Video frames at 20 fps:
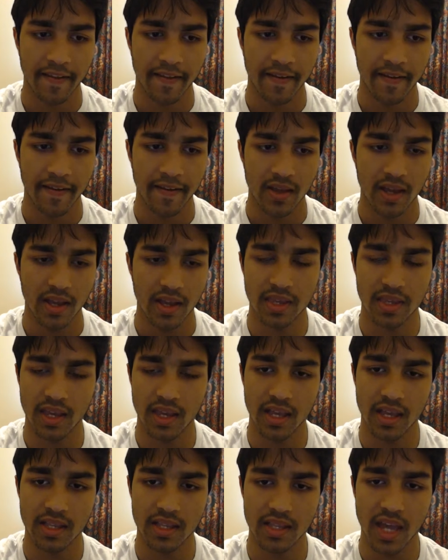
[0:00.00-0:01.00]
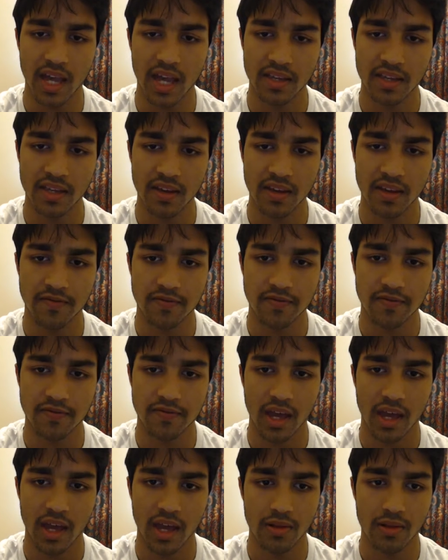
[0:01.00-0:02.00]
it's as if
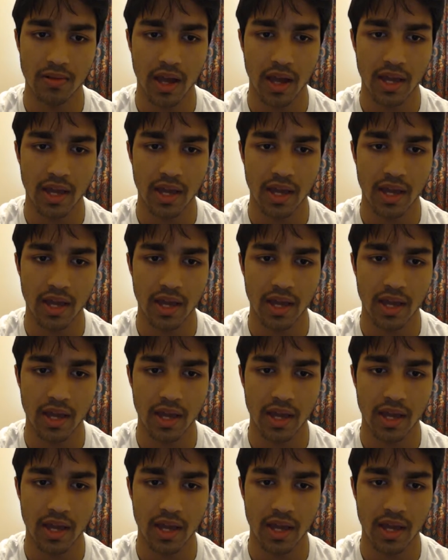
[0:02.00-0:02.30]
they like